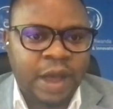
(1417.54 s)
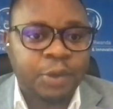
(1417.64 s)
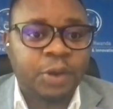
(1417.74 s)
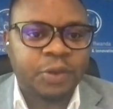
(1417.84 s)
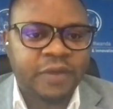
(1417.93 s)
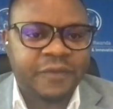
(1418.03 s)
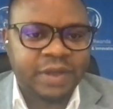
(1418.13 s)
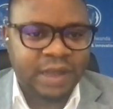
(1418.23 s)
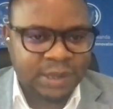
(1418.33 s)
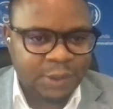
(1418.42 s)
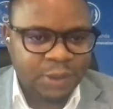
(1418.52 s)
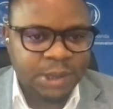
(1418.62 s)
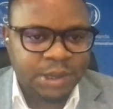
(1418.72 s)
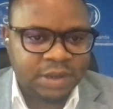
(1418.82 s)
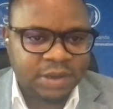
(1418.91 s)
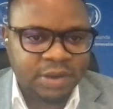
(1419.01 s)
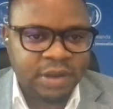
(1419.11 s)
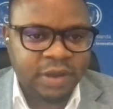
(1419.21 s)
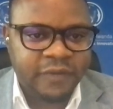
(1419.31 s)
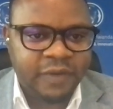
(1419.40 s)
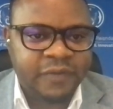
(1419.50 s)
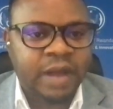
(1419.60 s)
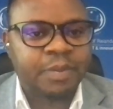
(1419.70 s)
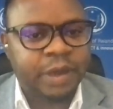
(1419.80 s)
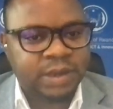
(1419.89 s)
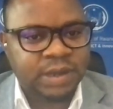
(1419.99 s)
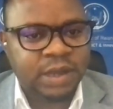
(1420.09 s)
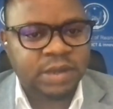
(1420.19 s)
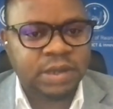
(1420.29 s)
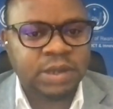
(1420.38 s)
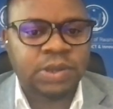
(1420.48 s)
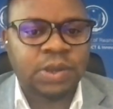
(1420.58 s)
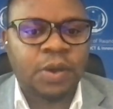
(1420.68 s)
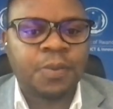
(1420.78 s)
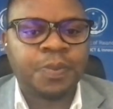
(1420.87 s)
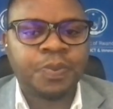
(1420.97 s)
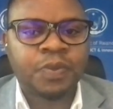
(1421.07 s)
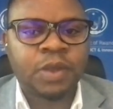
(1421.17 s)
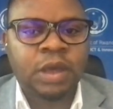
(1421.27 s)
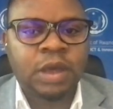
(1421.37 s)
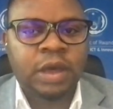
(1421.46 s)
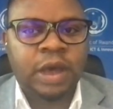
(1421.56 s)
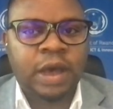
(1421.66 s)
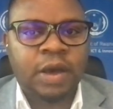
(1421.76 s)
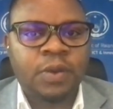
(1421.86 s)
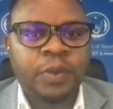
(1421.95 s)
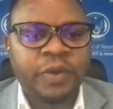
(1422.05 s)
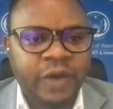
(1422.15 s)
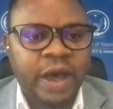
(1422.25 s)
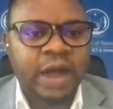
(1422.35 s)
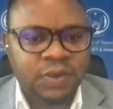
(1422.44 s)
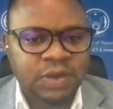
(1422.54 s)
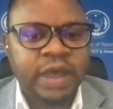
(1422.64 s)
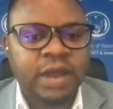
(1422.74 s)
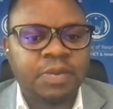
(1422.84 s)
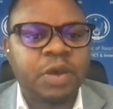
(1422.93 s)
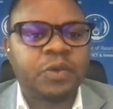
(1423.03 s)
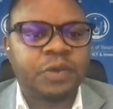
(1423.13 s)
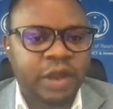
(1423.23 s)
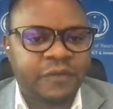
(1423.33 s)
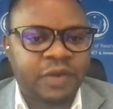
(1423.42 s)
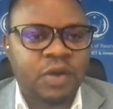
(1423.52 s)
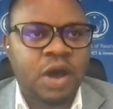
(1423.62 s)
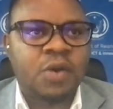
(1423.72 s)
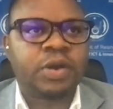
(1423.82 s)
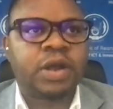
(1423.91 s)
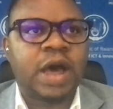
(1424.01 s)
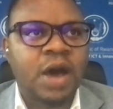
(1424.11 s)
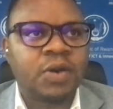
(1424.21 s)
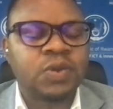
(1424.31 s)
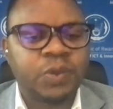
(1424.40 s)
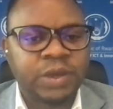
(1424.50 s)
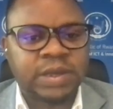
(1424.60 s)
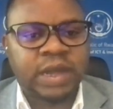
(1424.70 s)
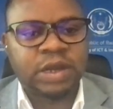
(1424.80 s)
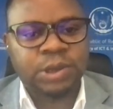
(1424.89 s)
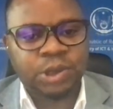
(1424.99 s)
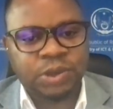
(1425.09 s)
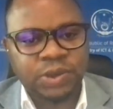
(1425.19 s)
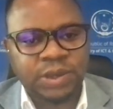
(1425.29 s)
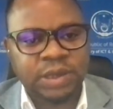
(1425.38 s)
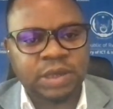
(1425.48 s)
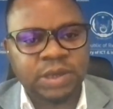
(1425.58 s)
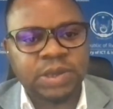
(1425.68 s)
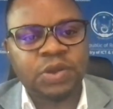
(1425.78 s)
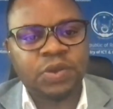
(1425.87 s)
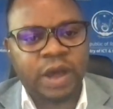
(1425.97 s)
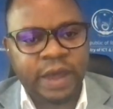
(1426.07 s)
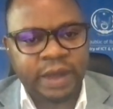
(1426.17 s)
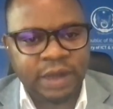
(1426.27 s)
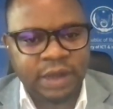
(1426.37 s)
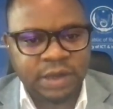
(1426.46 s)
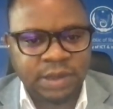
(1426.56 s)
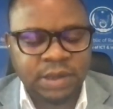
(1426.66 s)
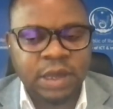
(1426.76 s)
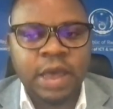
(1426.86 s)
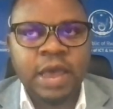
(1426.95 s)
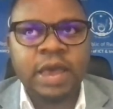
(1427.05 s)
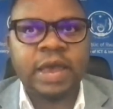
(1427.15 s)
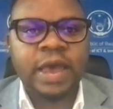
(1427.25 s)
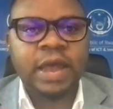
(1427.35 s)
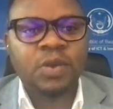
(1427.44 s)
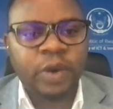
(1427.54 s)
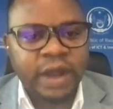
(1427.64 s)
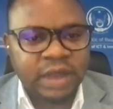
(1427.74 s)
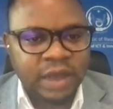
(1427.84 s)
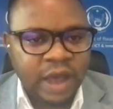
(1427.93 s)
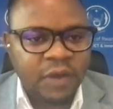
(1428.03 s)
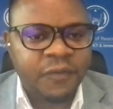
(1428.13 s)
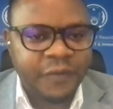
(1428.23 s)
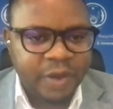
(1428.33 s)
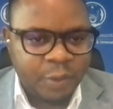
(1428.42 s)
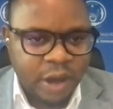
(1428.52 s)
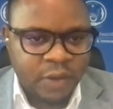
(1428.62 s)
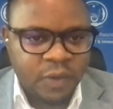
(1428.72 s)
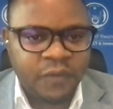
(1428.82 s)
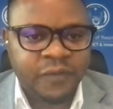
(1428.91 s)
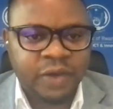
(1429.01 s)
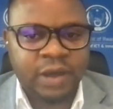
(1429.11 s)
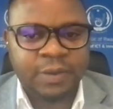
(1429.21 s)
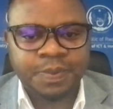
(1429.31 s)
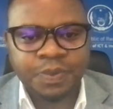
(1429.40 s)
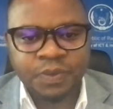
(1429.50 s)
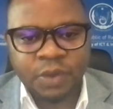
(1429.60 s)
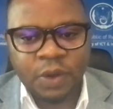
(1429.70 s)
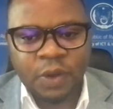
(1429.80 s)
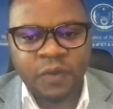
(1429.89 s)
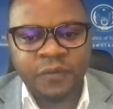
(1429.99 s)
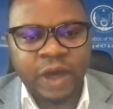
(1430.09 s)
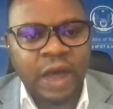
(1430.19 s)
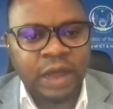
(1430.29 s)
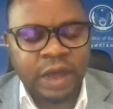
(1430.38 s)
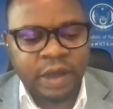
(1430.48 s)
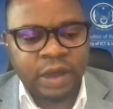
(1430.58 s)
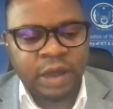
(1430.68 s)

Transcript: but I'm not looking for that solution, if that makes sense. And so we've had to then be creative around how do we start introducing these new ideas, and what are the kind of framework of